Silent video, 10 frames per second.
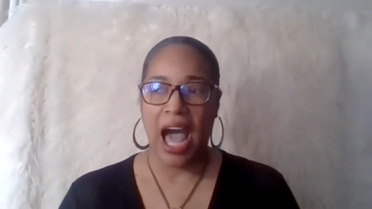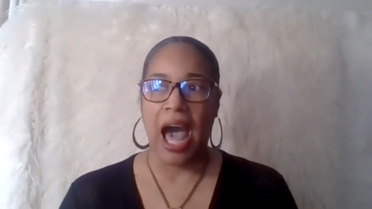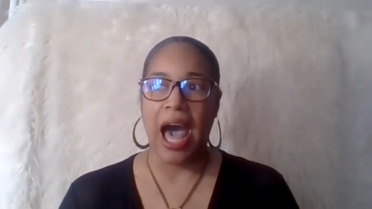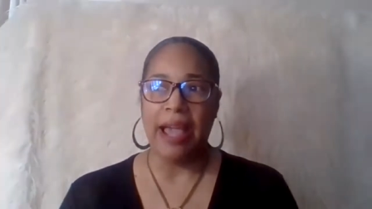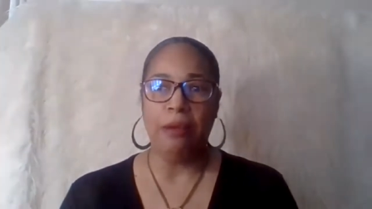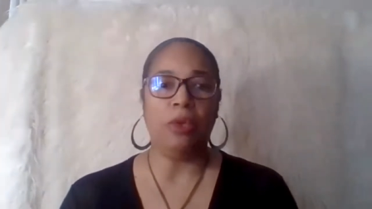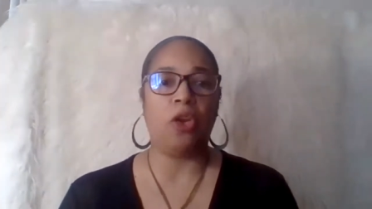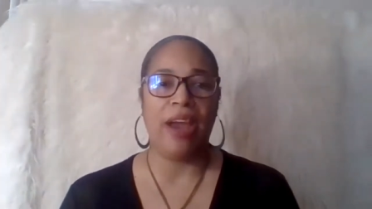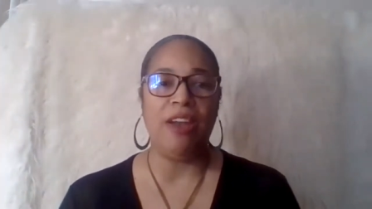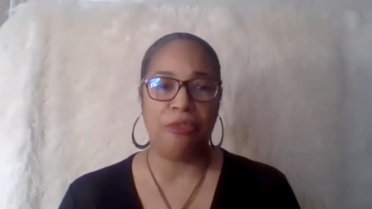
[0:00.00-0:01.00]
I'm
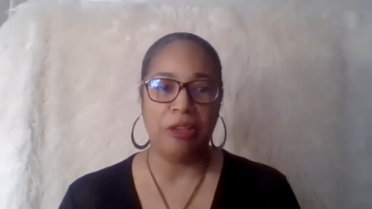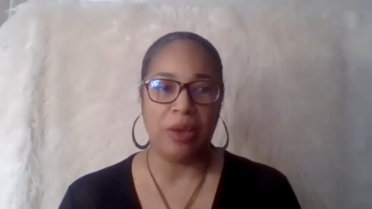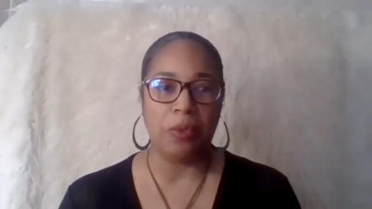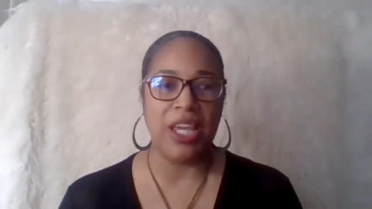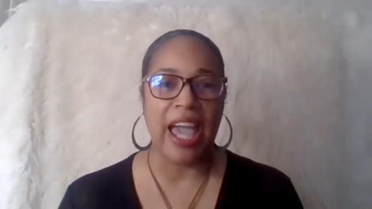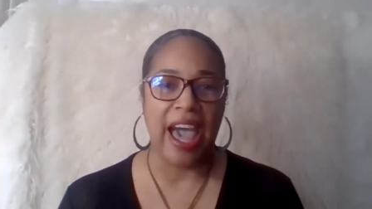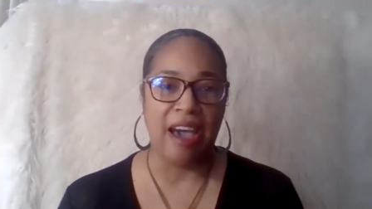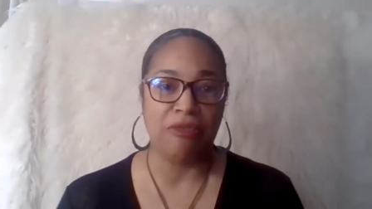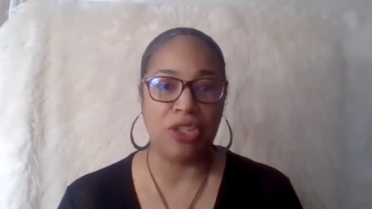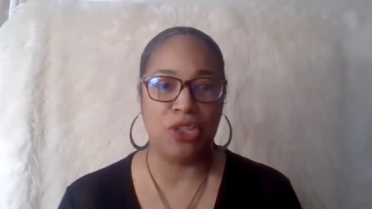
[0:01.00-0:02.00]
grateful that we
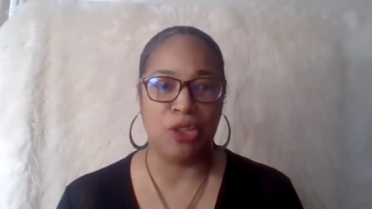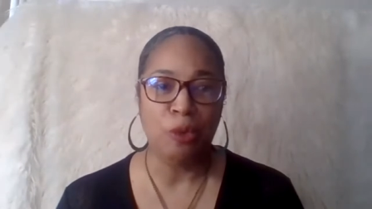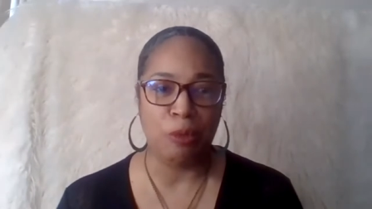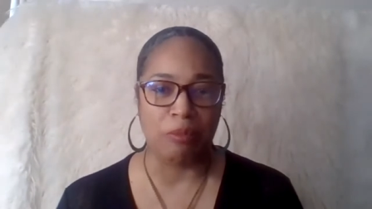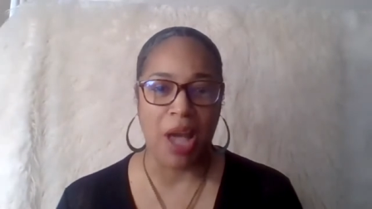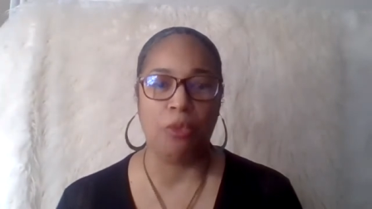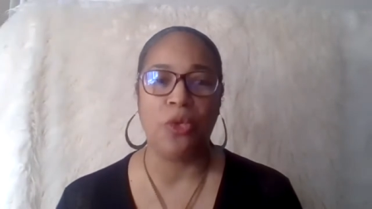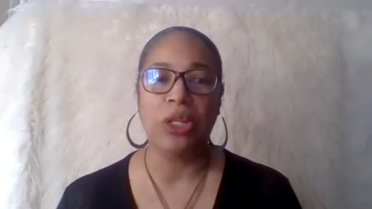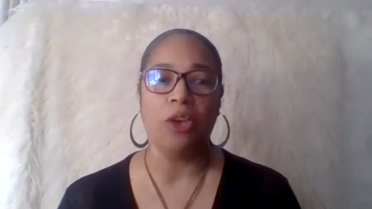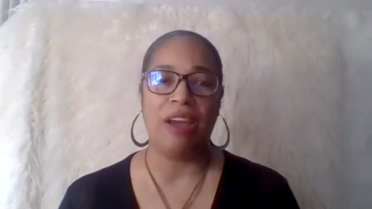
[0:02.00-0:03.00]
have Zoom. I'm
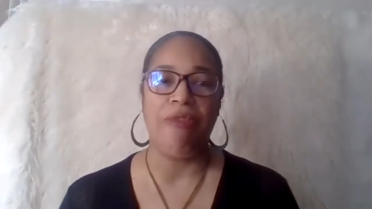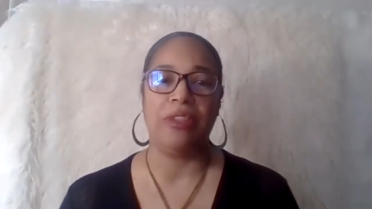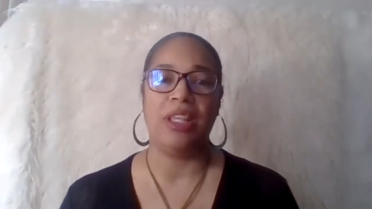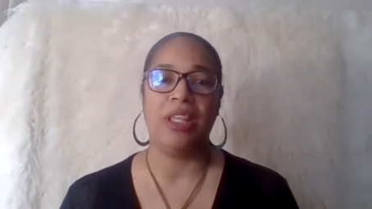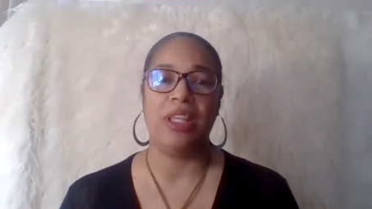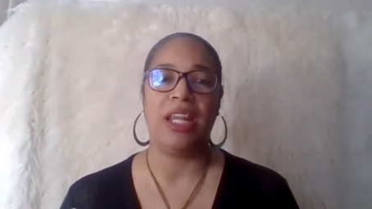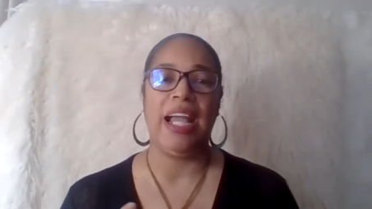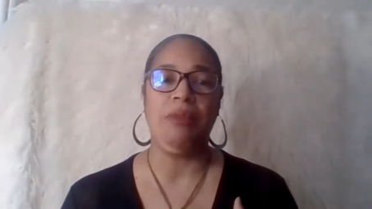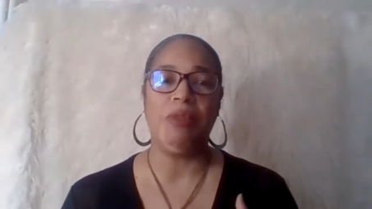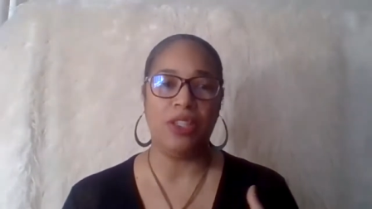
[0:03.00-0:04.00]
really grateful that I
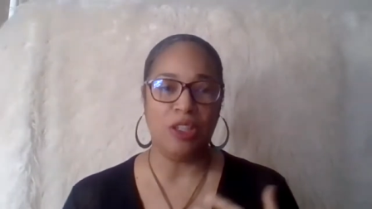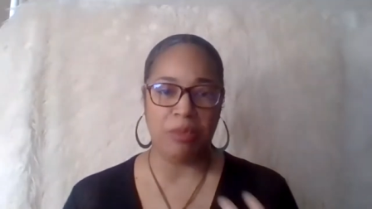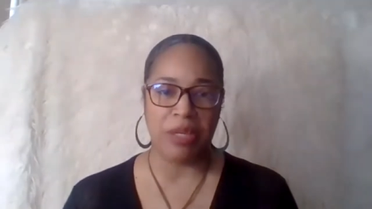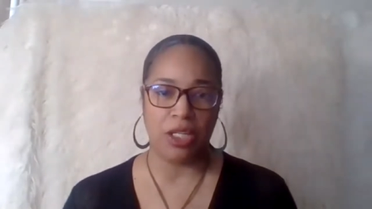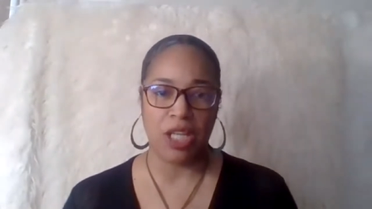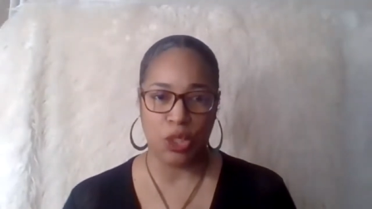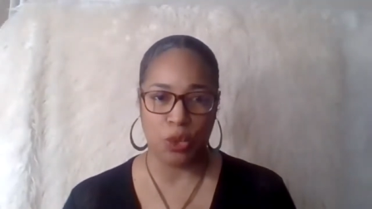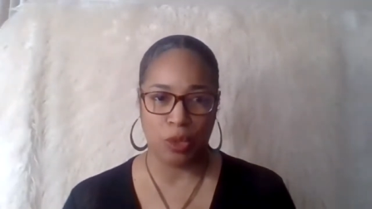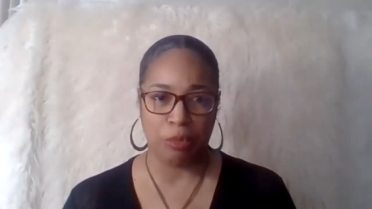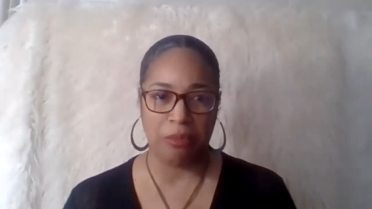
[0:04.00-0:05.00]
can still be in touch
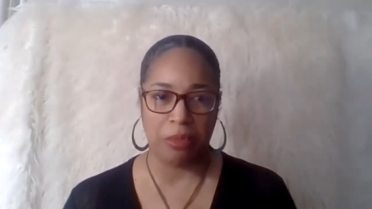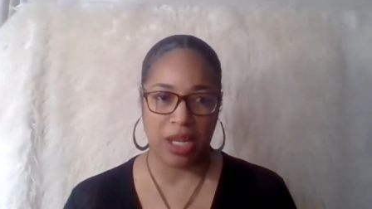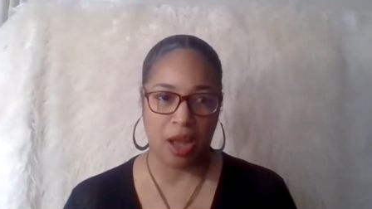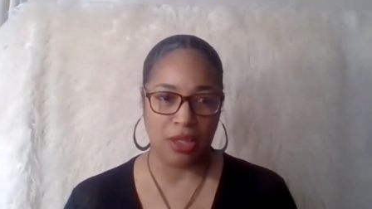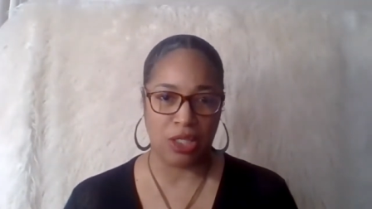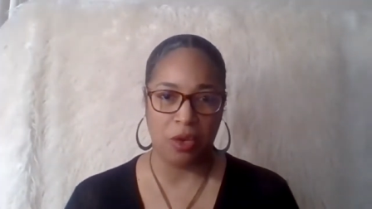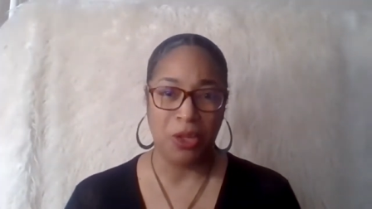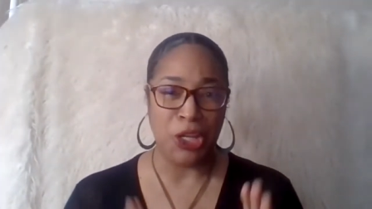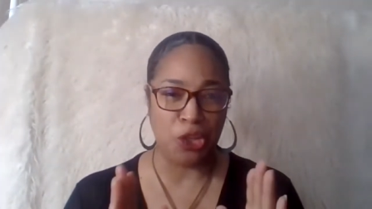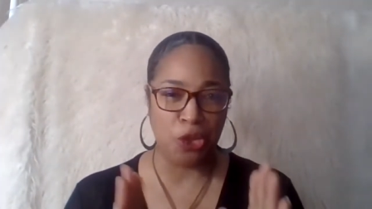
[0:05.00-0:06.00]
with people at all. So
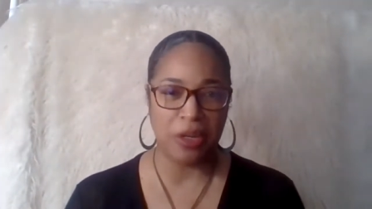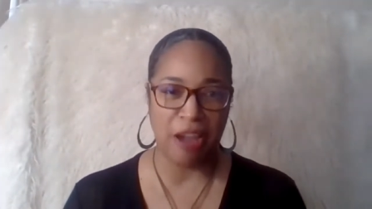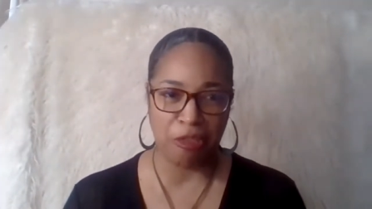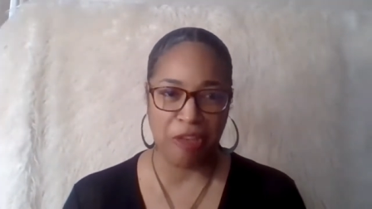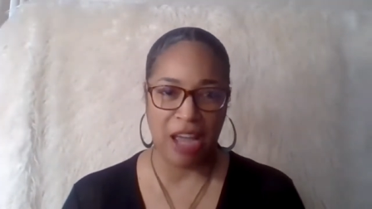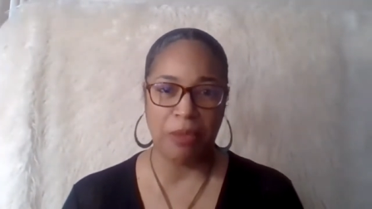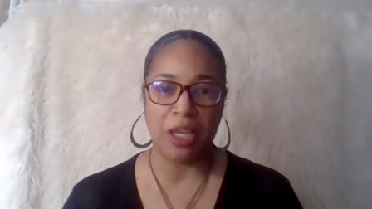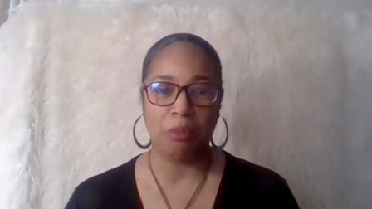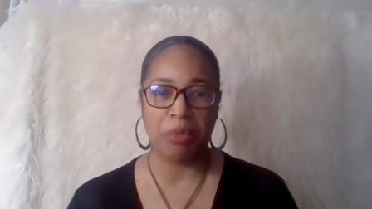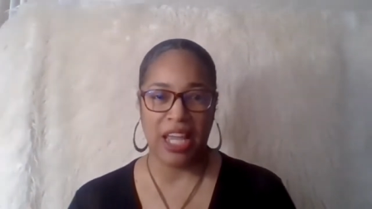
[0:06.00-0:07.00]
you'll never find me
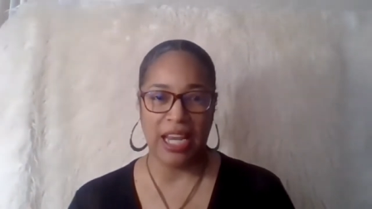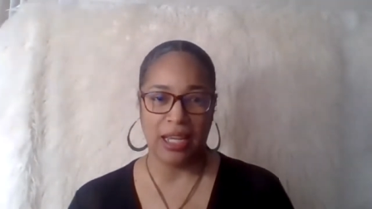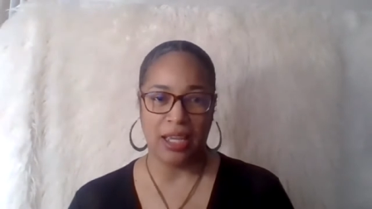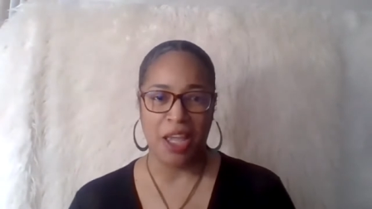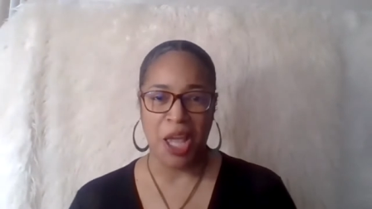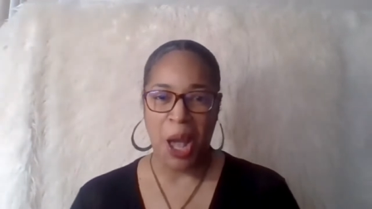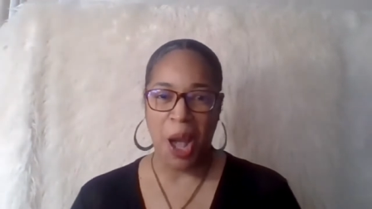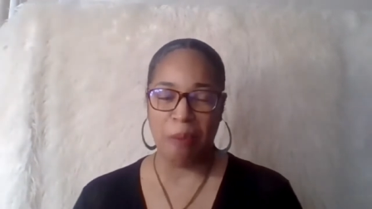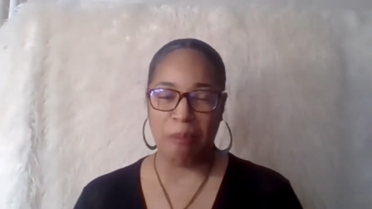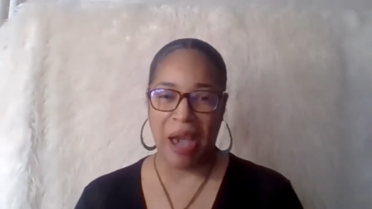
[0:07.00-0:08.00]
complaining
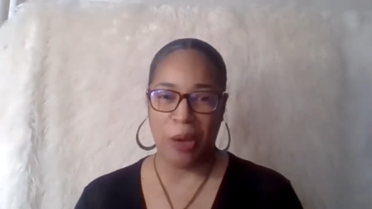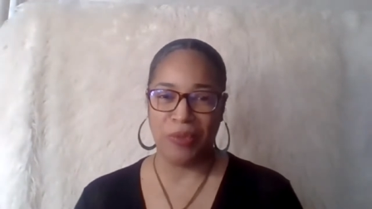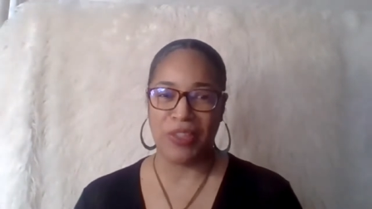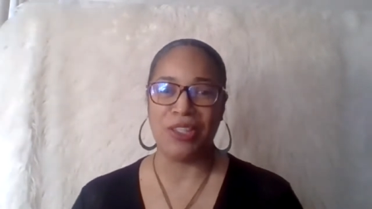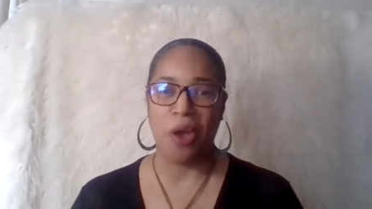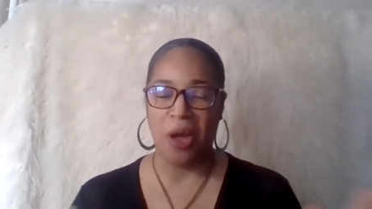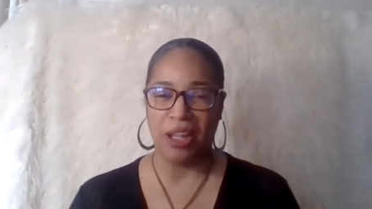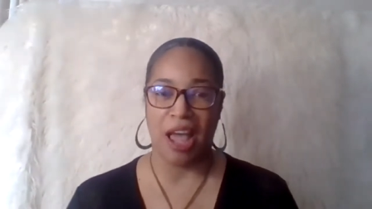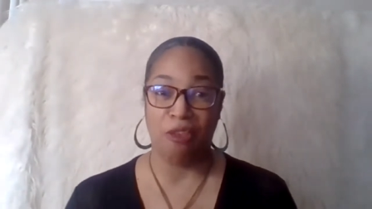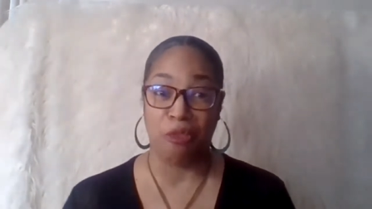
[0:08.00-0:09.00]
about this
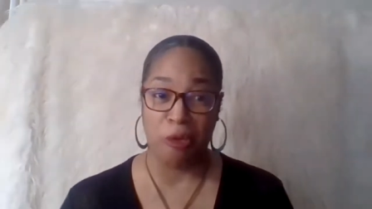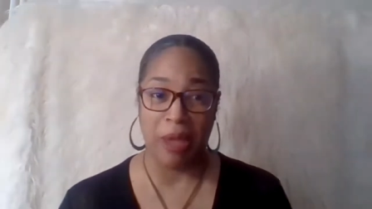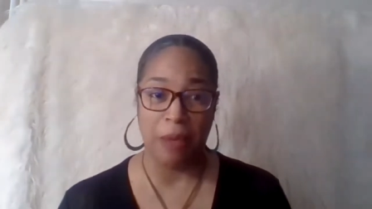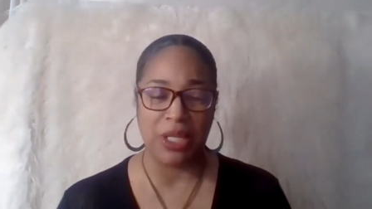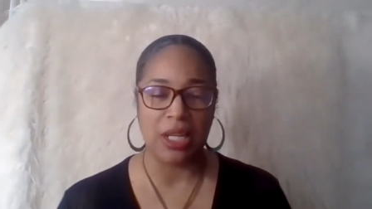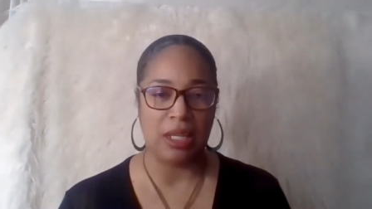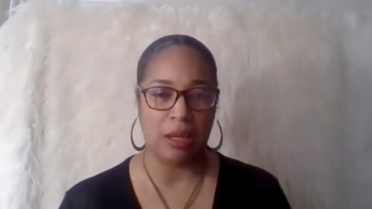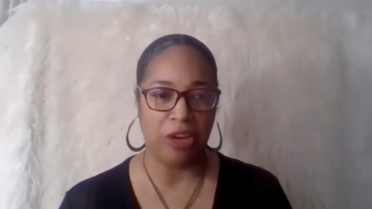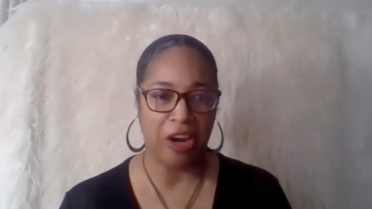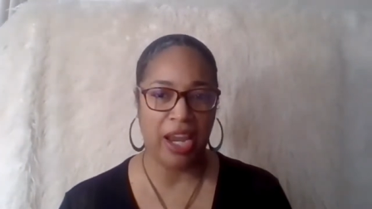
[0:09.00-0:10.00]
online format because I'm
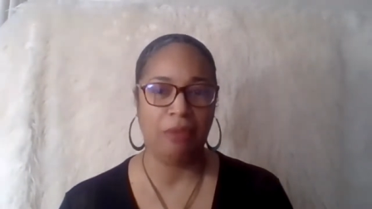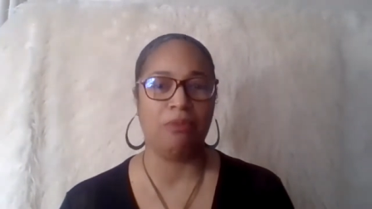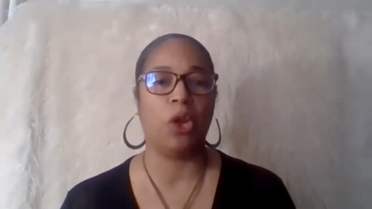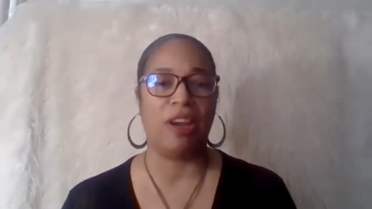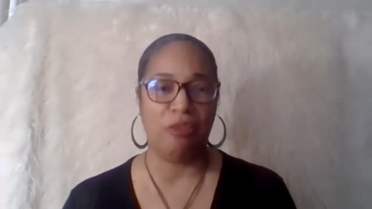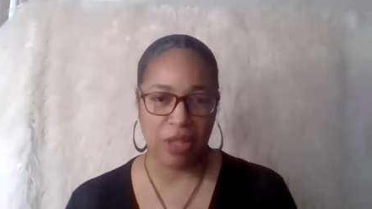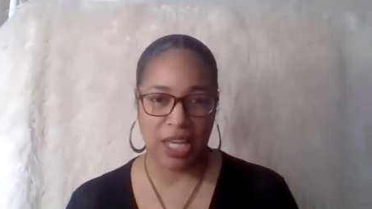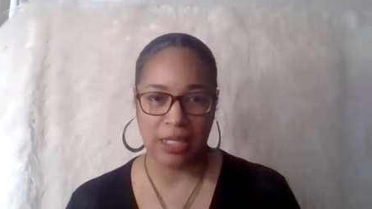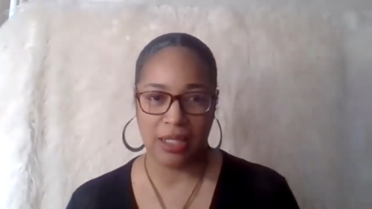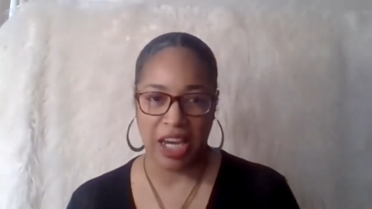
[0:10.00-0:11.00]
very grateful
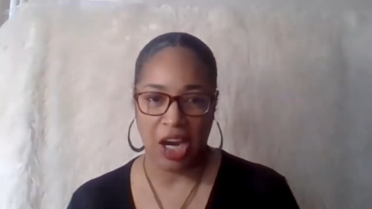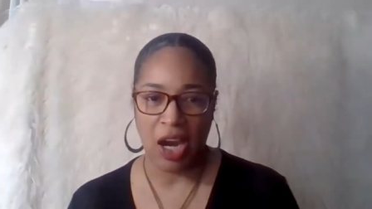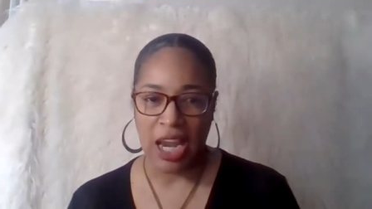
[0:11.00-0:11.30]
that it's here.